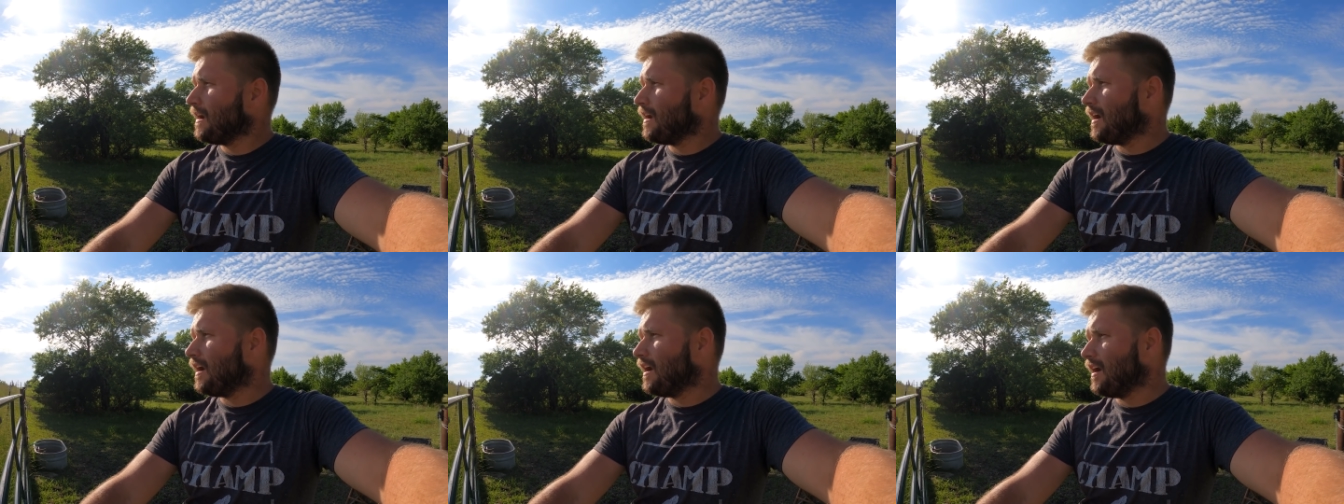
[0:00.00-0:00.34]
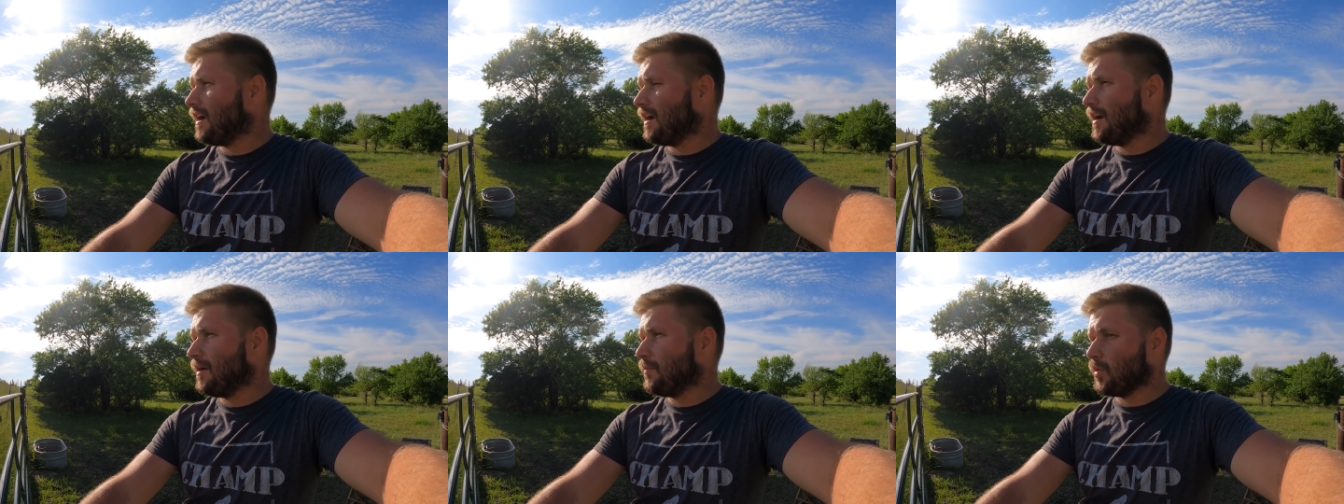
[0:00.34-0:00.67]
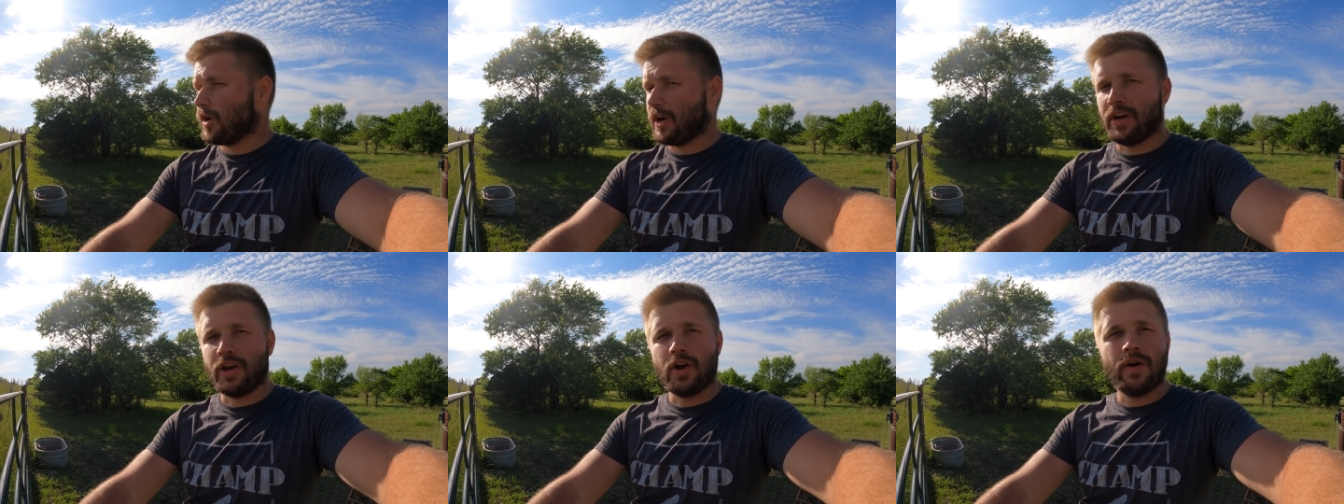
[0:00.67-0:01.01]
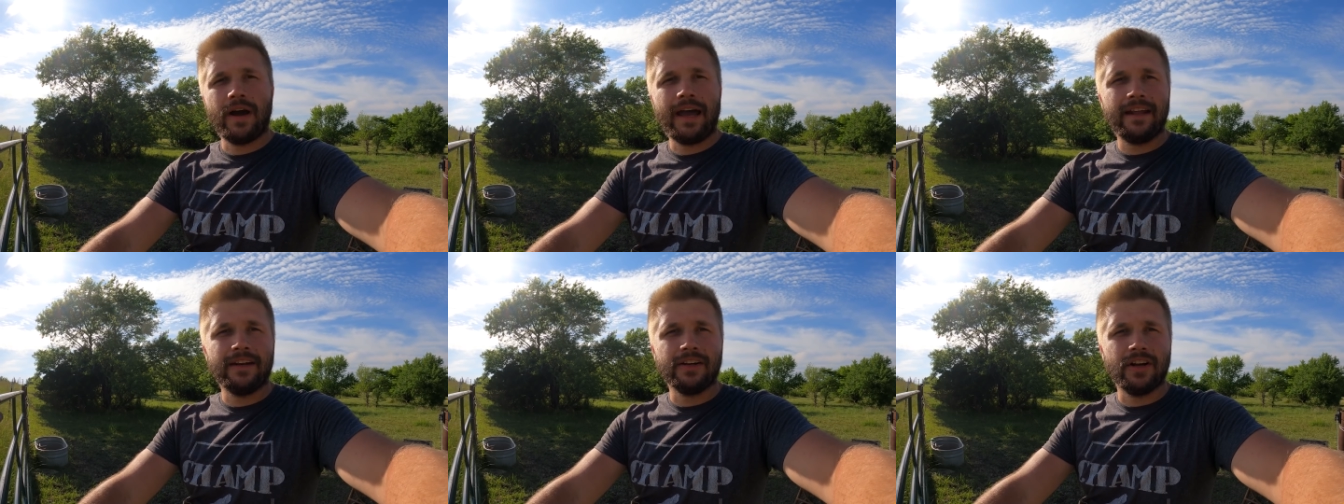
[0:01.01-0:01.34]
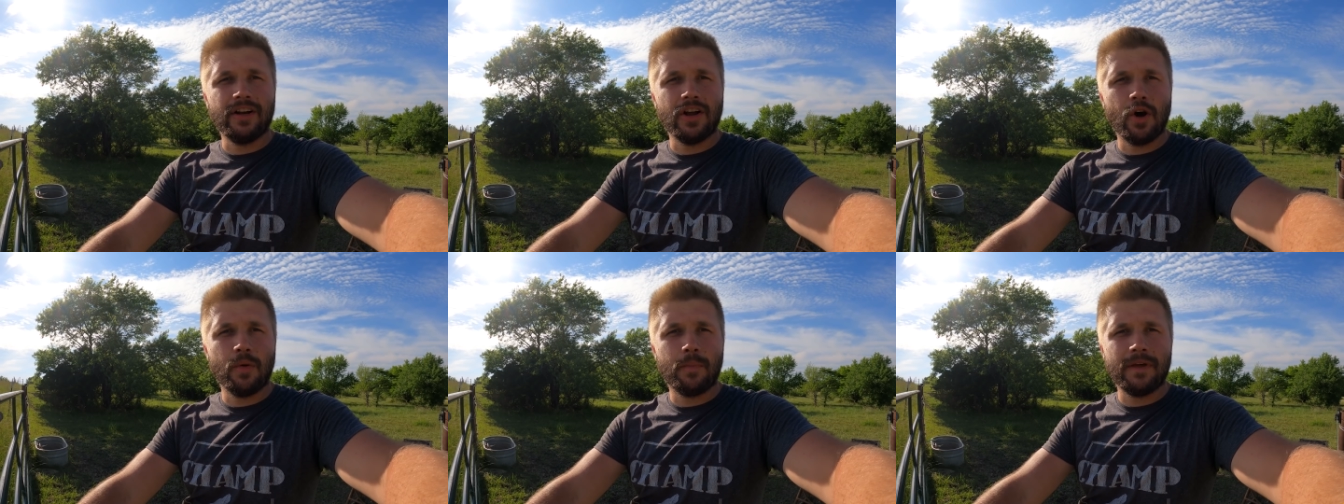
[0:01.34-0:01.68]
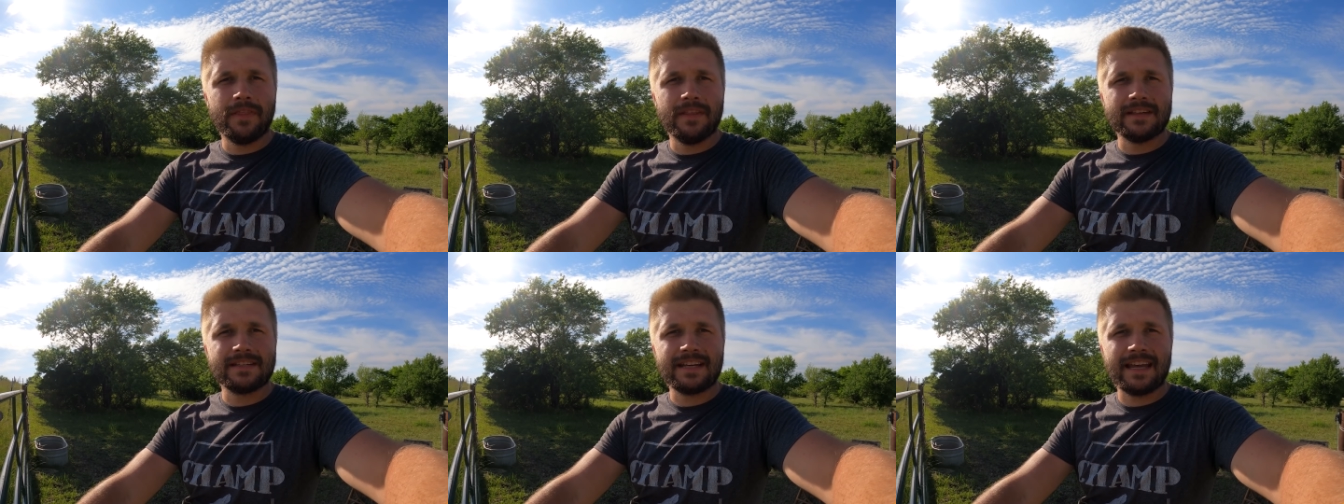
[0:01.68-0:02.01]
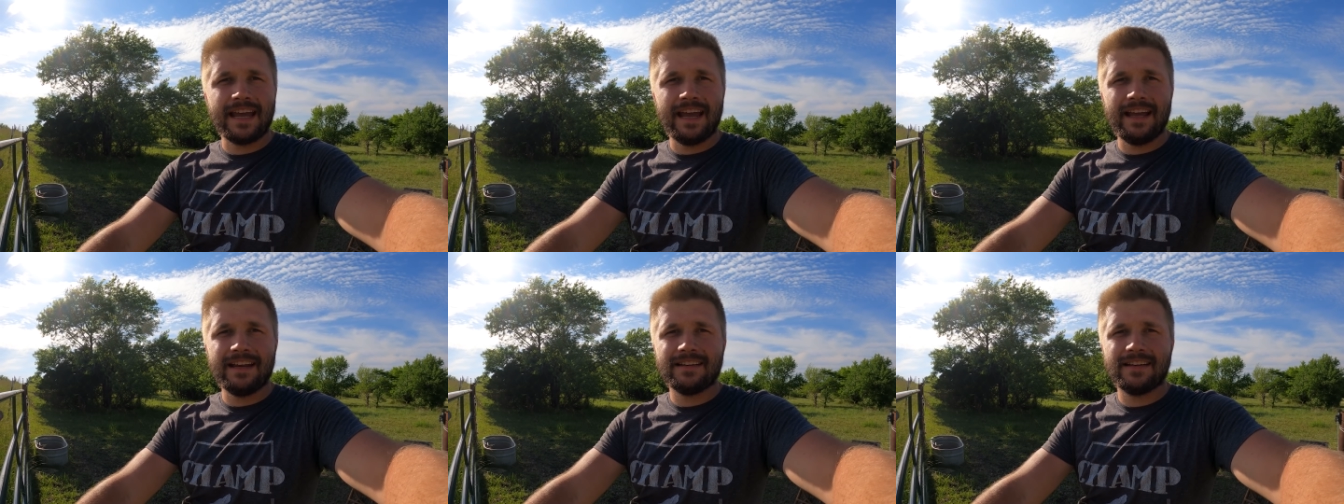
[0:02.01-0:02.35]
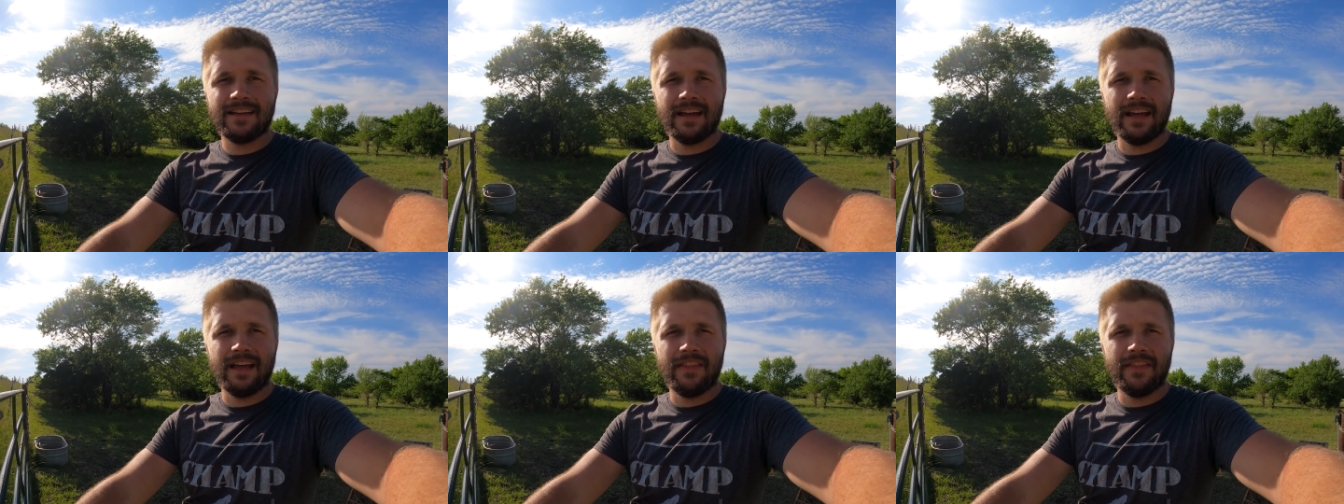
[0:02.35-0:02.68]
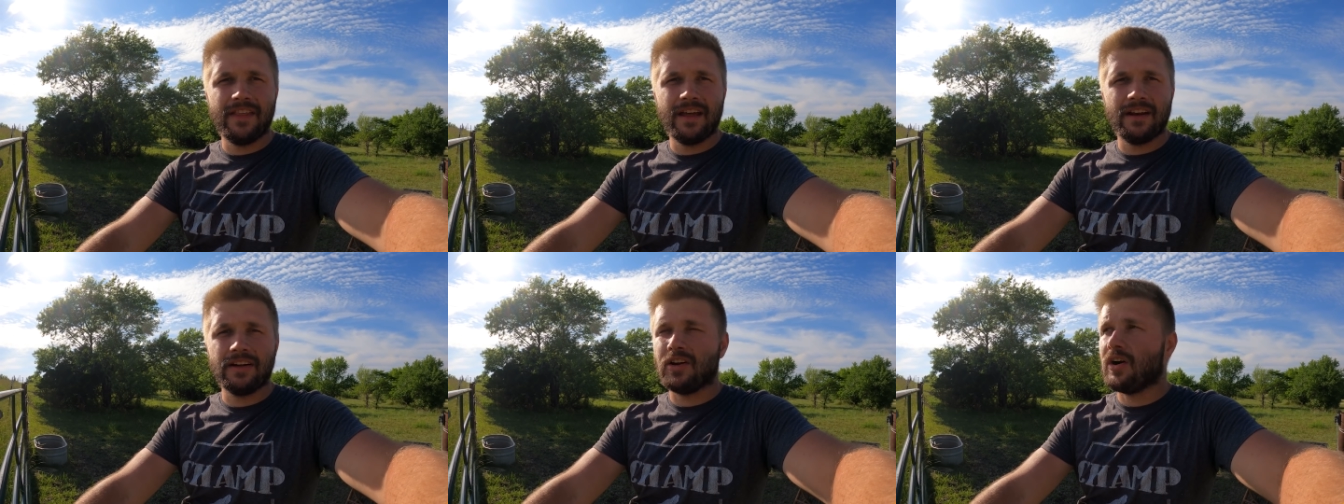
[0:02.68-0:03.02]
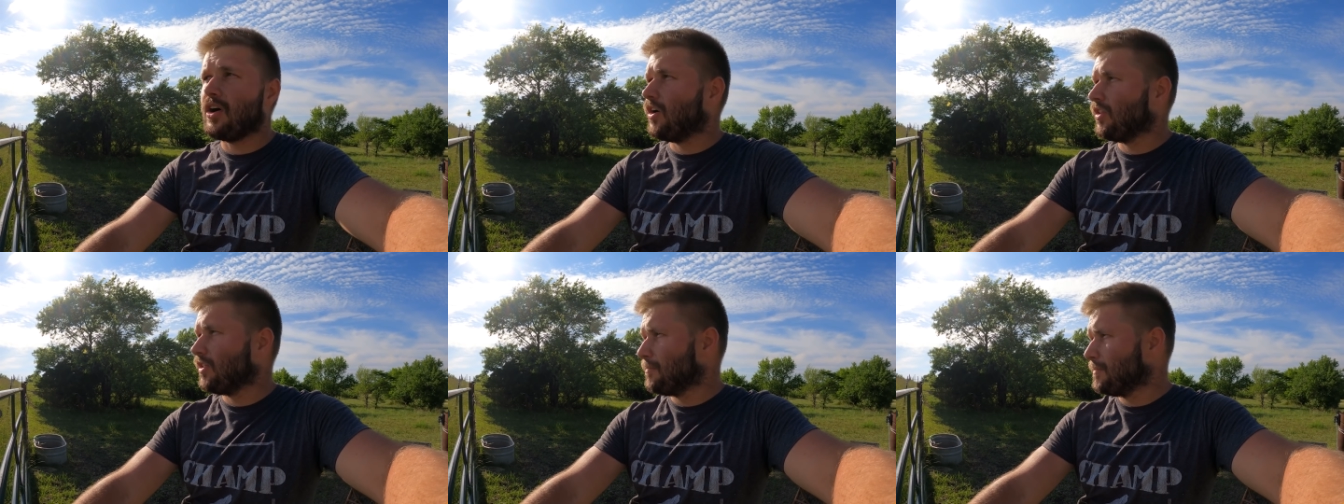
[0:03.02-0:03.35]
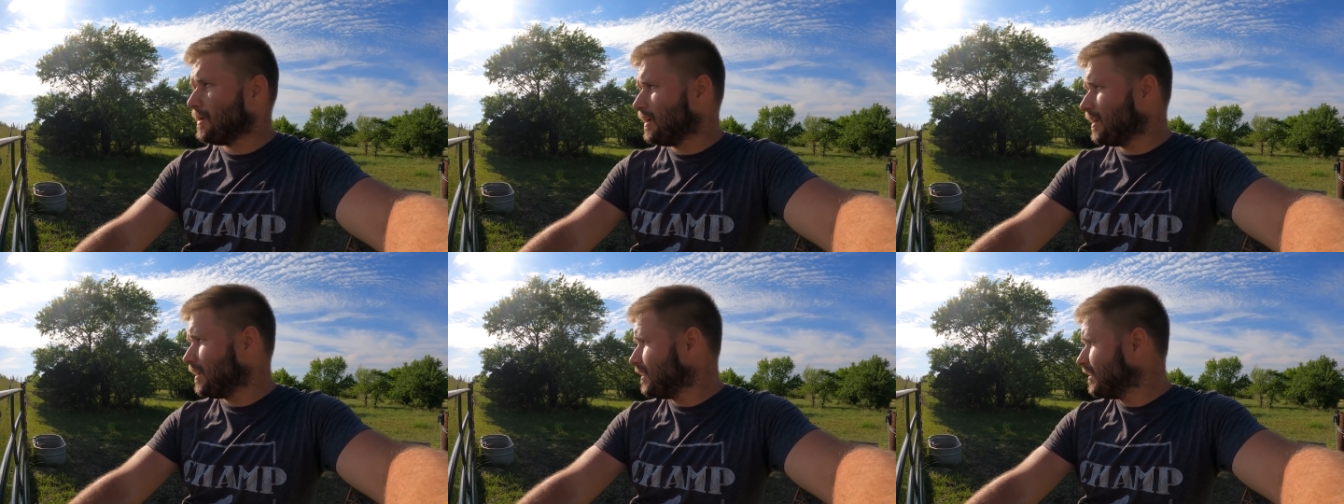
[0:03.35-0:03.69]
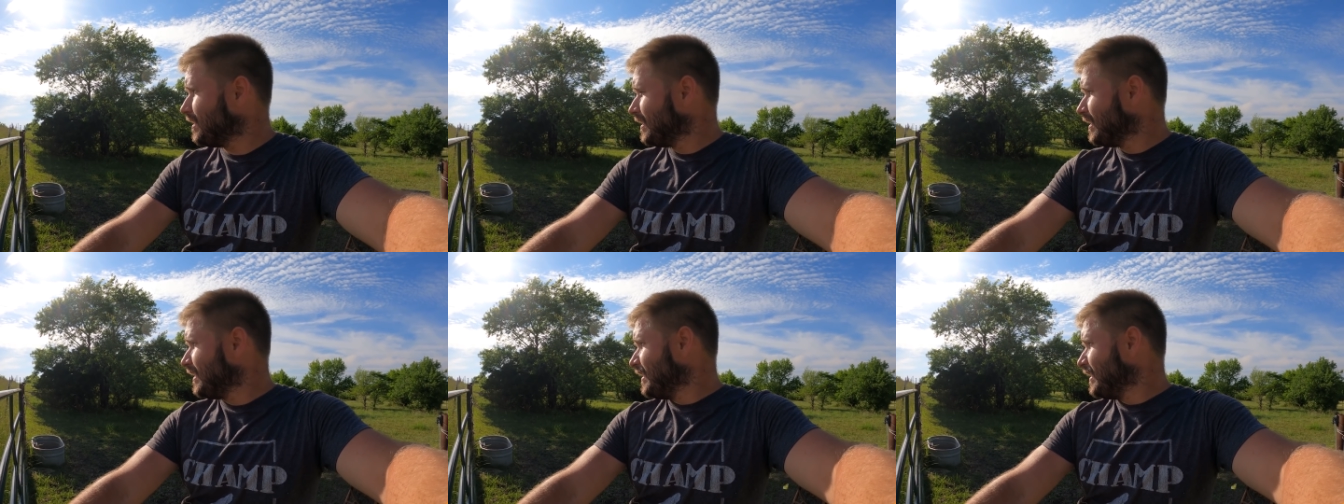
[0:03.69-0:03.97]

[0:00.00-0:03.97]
Um, we're gonna go ahead and open this gate and then call them in.